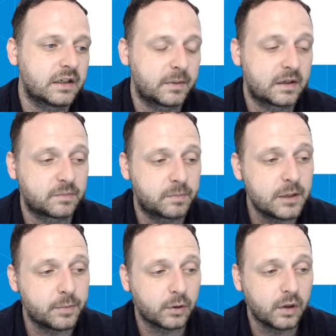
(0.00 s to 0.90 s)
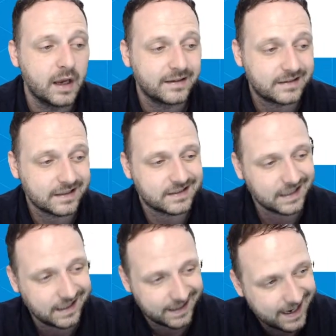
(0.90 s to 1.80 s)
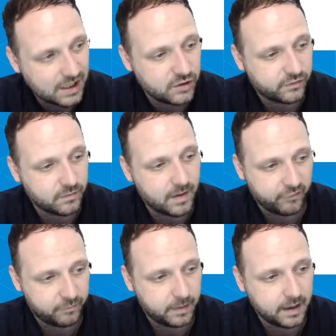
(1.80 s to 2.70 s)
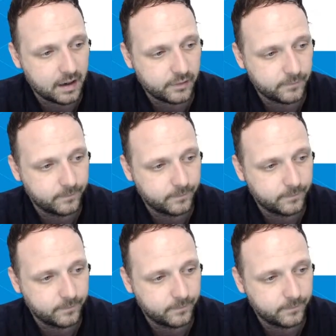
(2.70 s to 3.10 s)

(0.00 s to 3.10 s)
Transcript: because people disengage from FPL